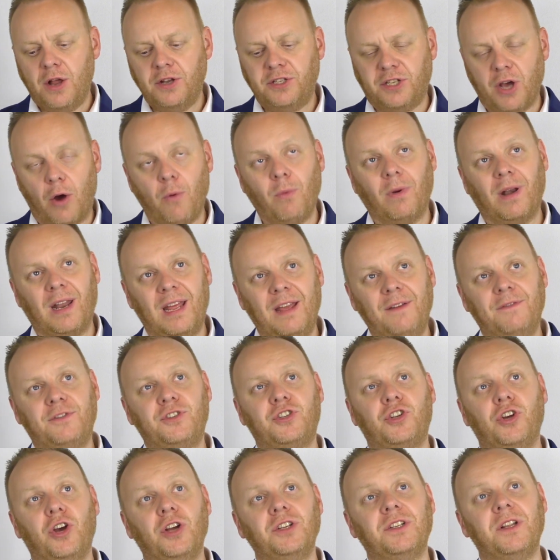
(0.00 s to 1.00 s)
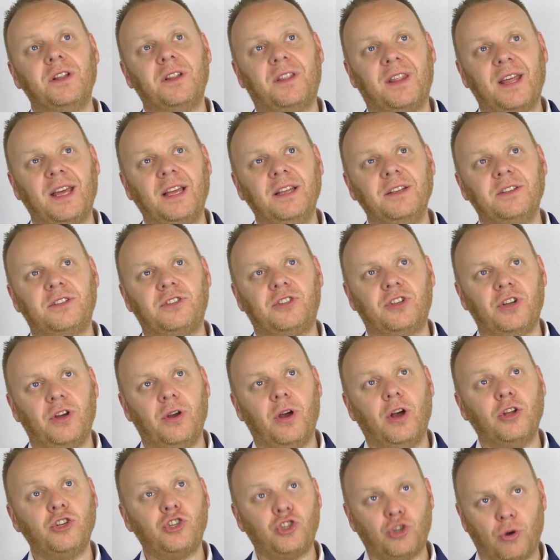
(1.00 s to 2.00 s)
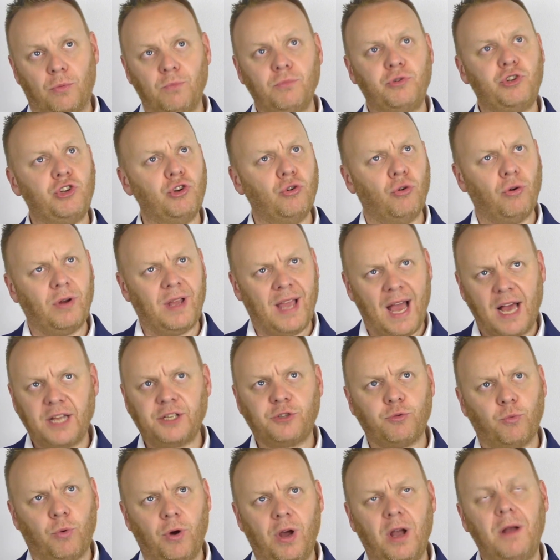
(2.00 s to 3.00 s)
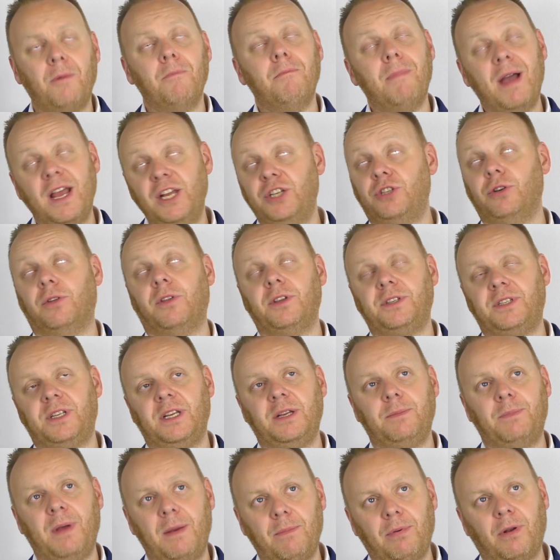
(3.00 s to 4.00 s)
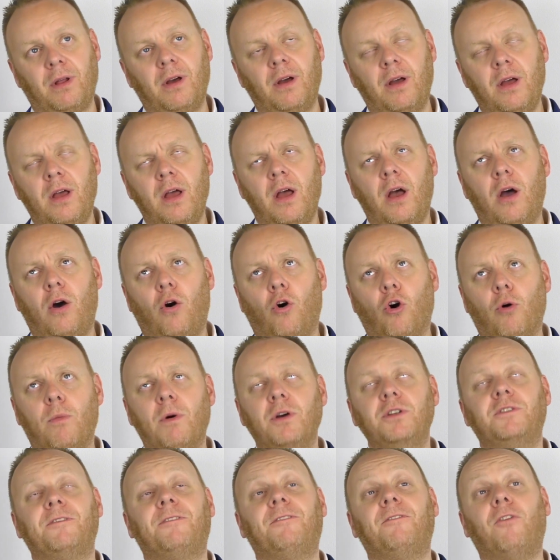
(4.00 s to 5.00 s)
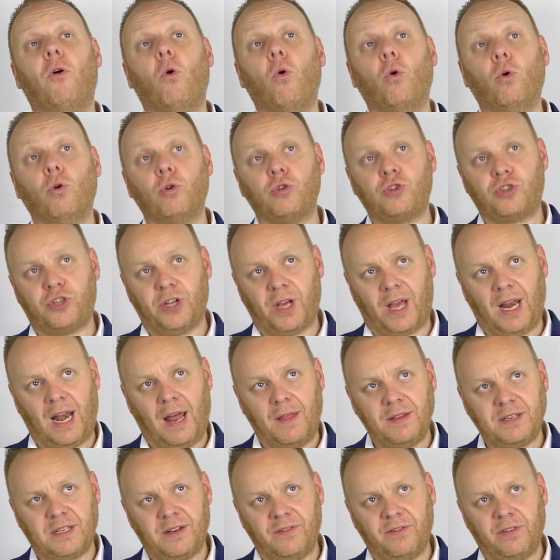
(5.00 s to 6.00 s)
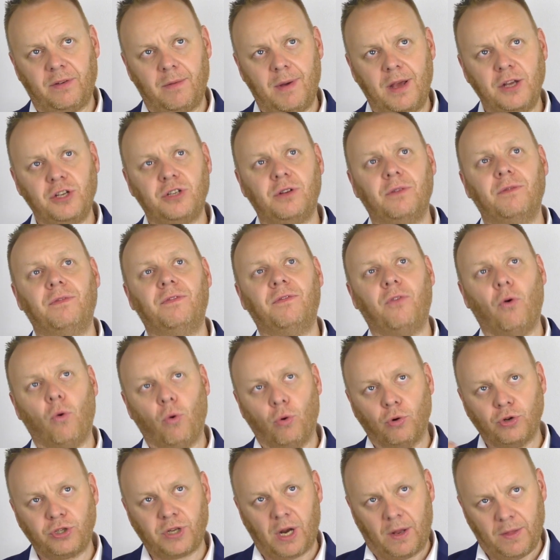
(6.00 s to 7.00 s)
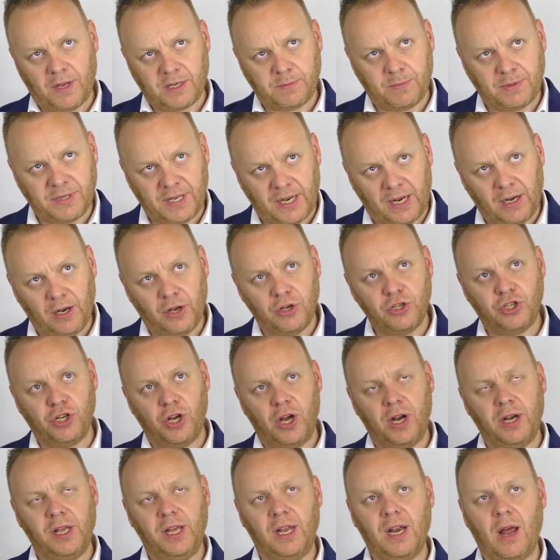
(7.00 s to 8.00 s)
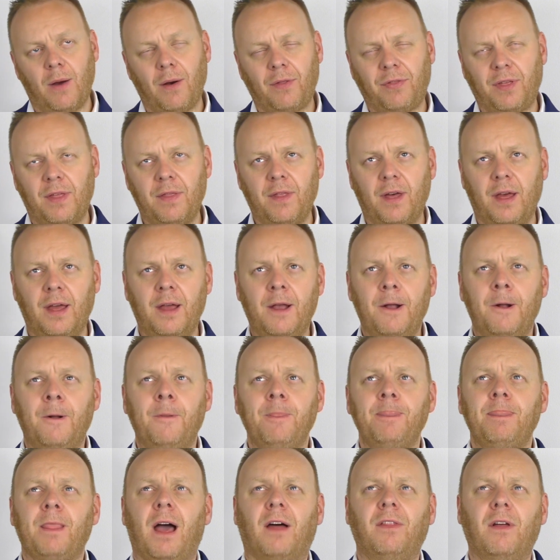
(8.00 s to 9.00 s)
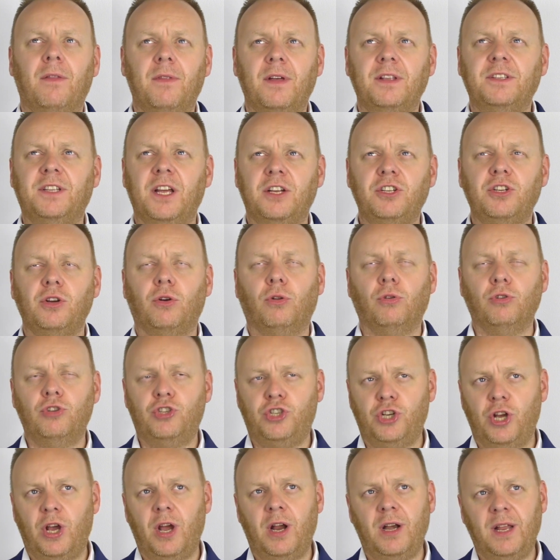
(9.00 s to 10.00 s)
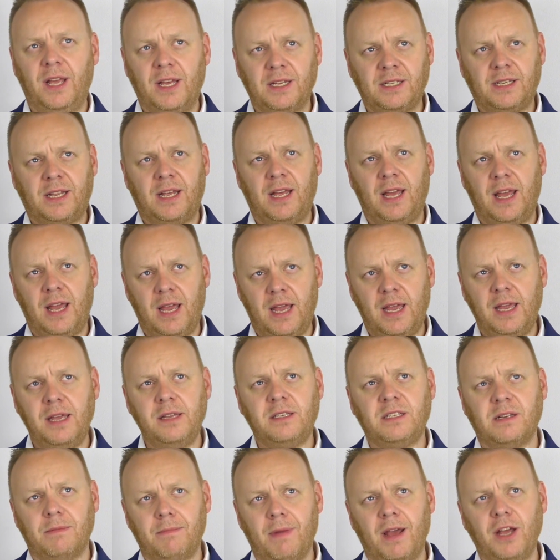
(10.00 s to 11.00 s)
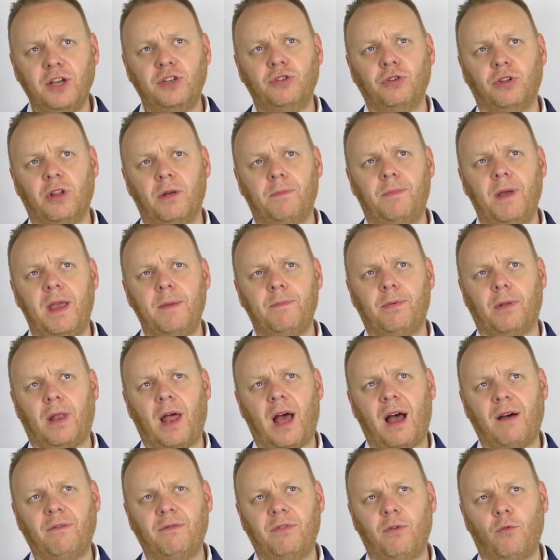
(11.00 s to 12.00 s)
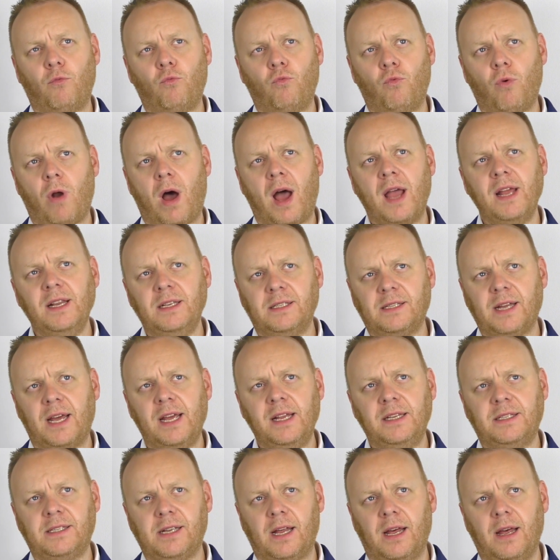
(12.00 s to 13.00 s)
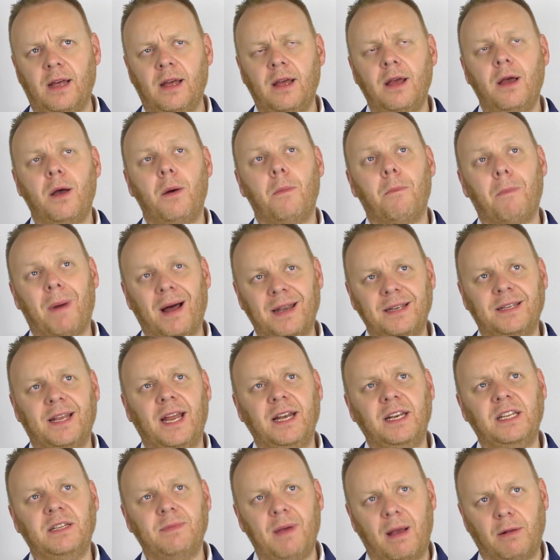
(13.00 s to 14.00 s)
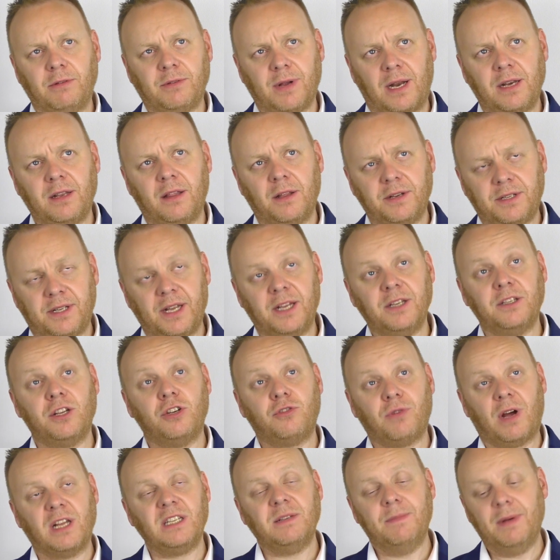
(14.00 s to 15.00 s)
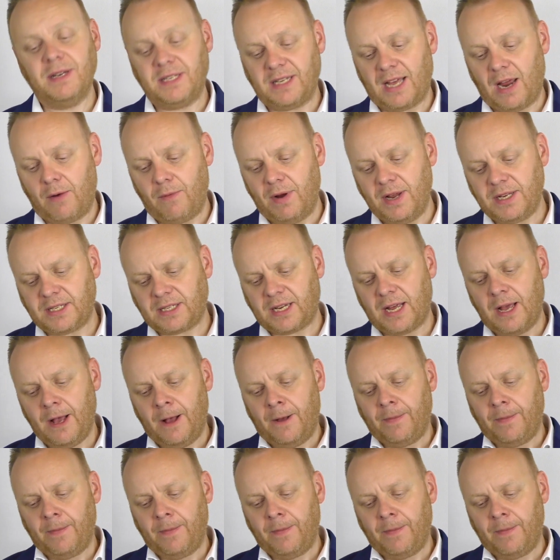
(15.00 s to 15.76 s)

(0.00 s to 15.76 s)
Don't leave certain things to assumption or guesswork. Make sure that people are almost forced to collect this information and forced to go on this particular journey. You know, I think the I think the digital journey is key to make sure that people have the right data mandated to be able to enter those things to try to mitigate risk.